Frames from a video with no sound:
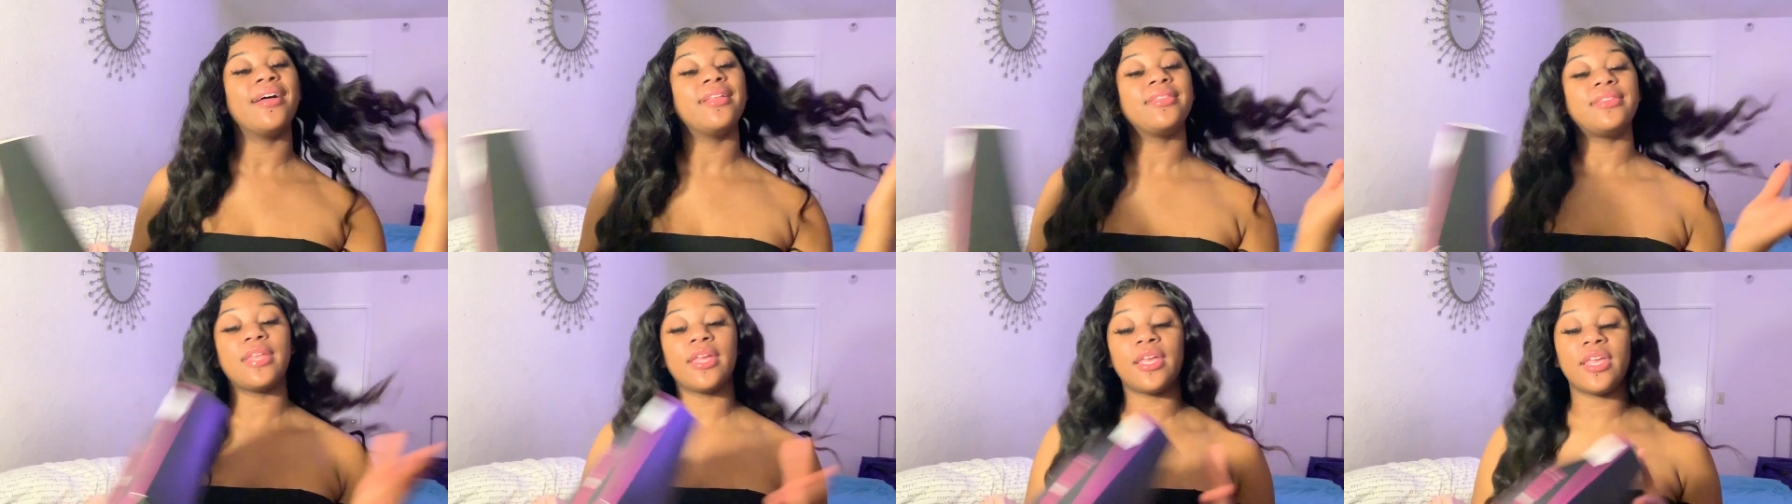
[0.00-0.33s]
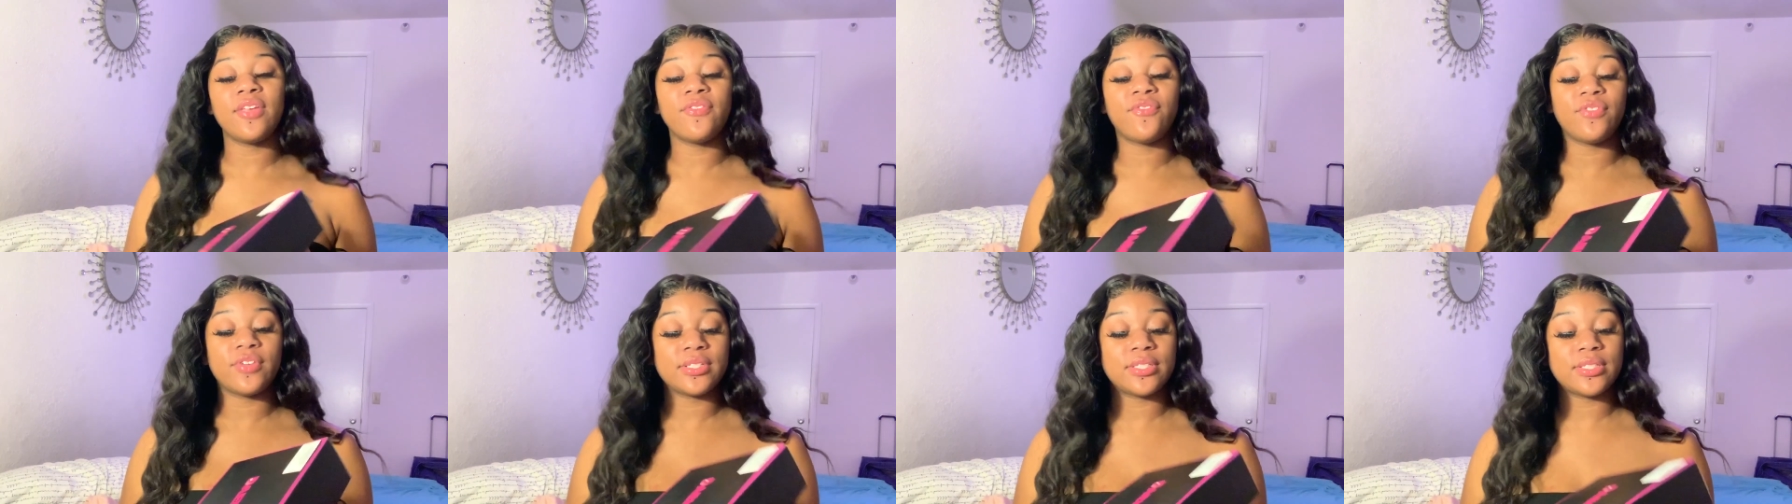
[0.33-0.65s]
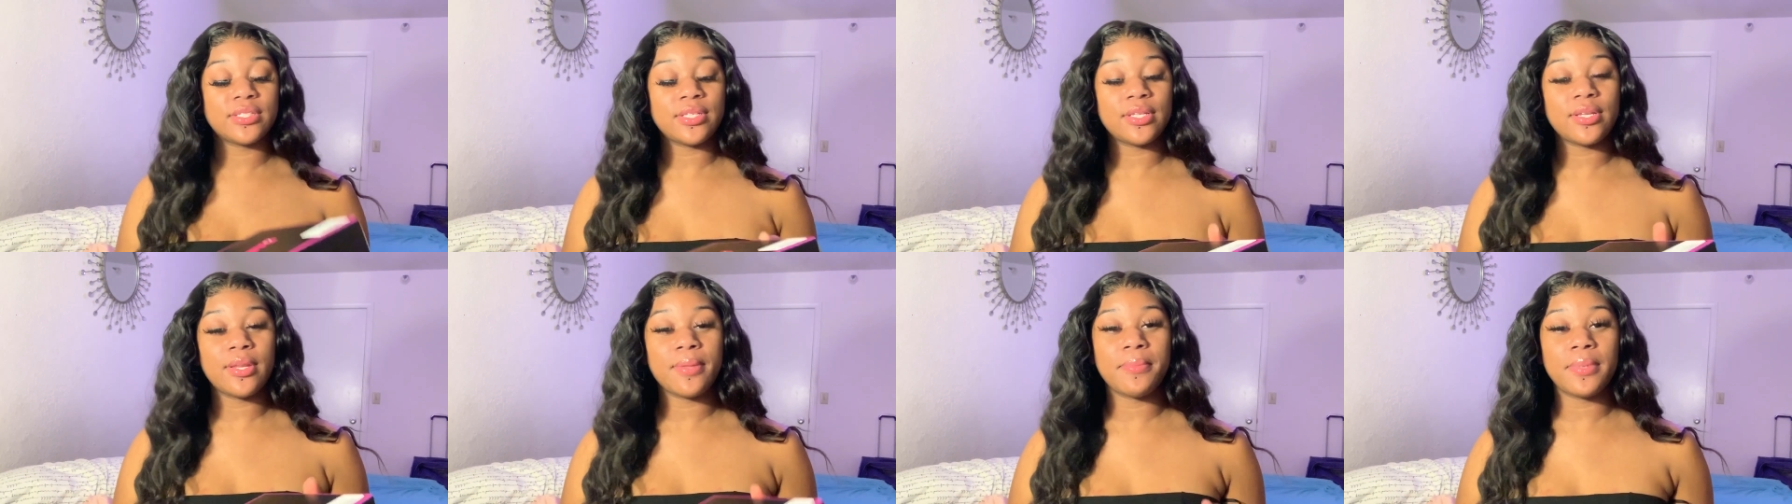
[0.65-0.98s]
thank you for
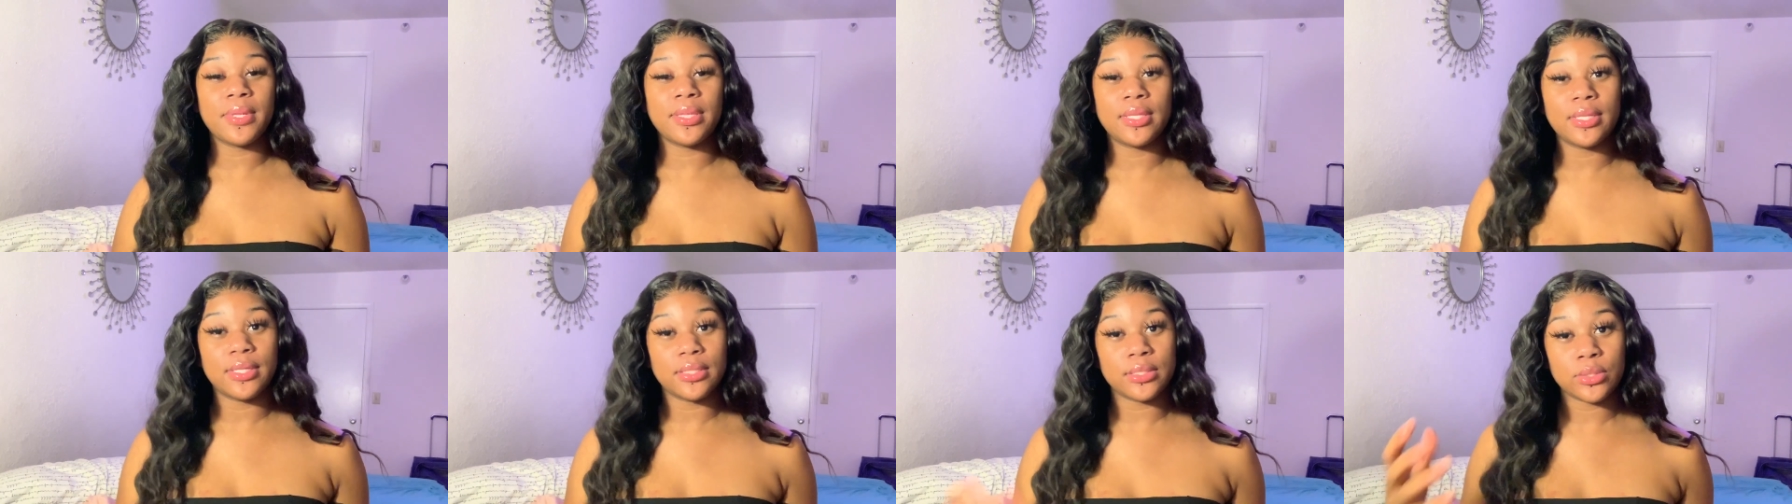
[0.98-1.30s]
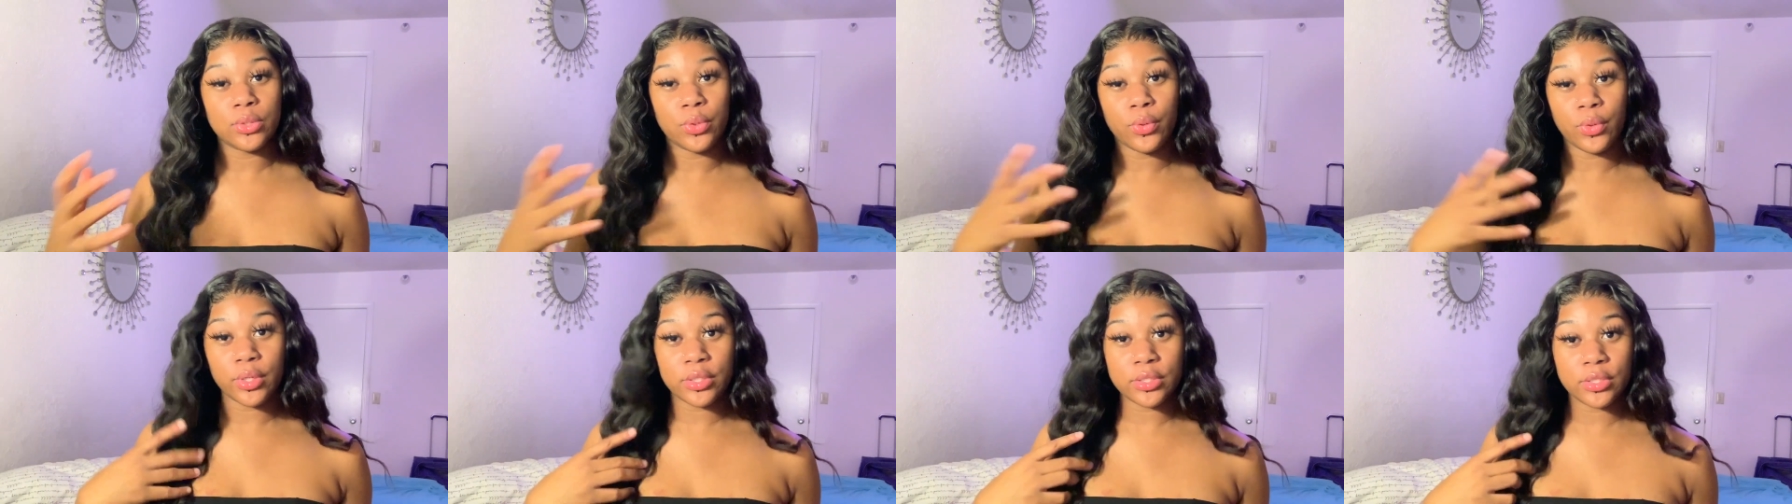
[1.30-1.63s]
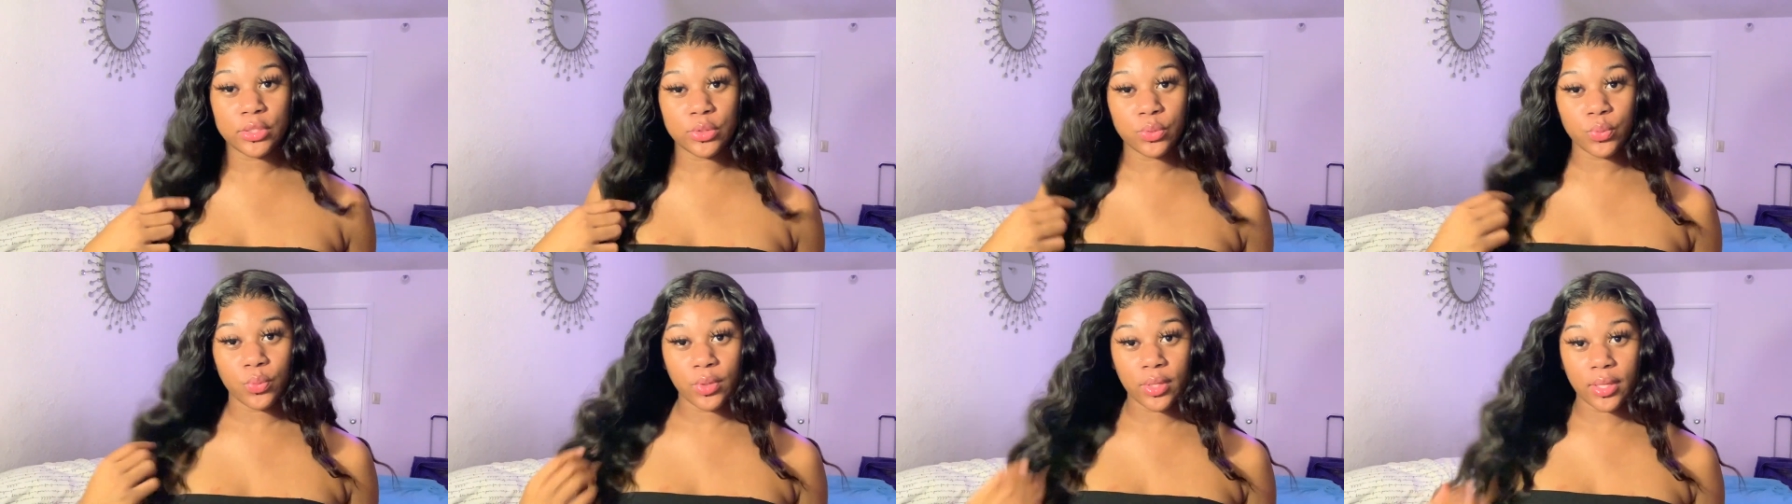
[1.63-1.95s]
sending me this
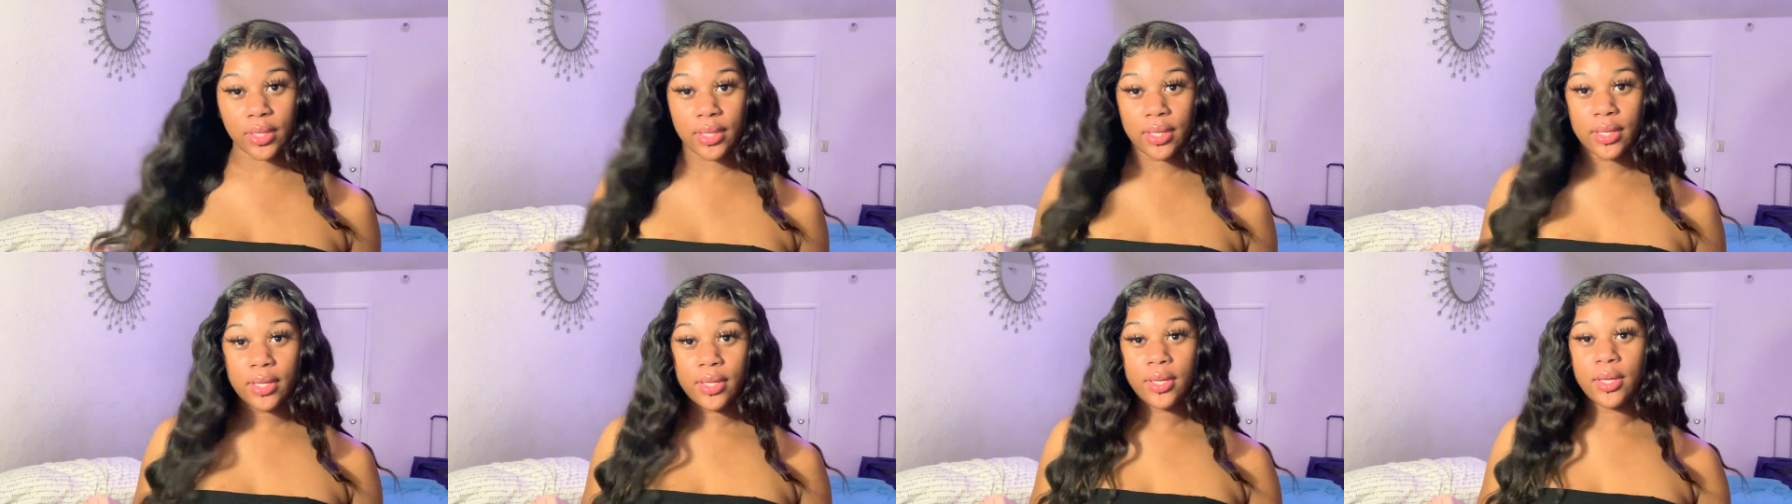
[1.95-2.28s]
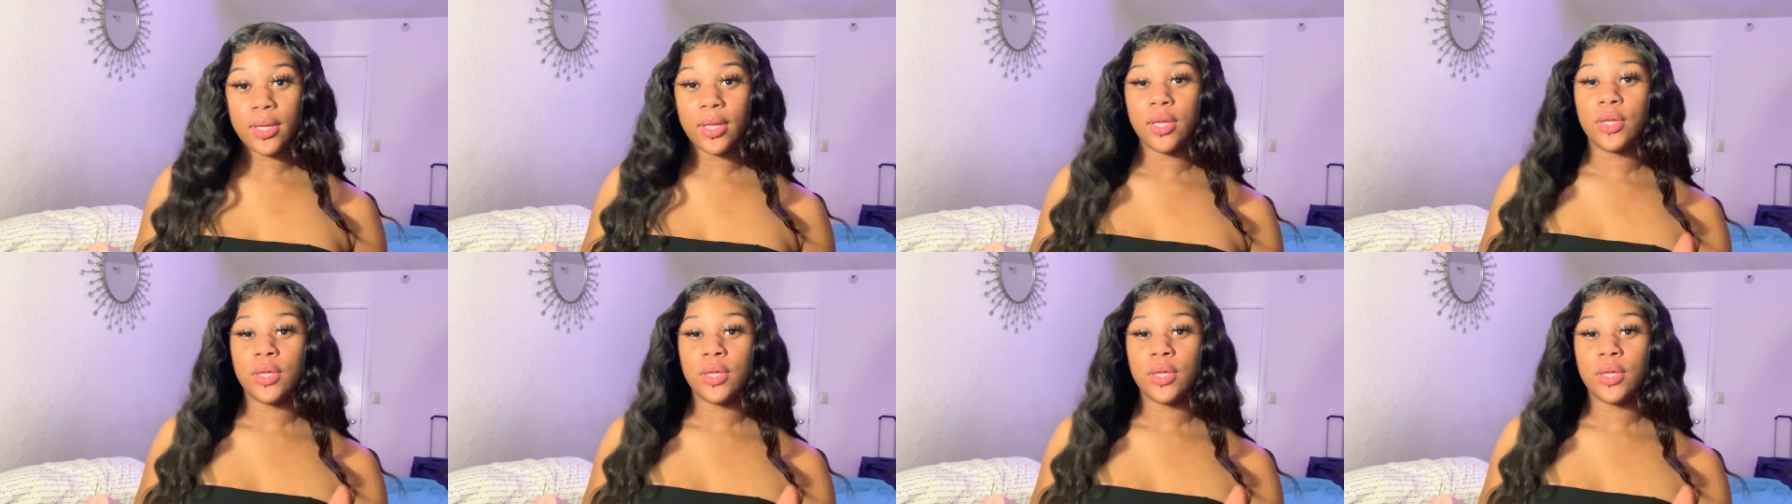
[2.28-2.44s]
gorgeous wig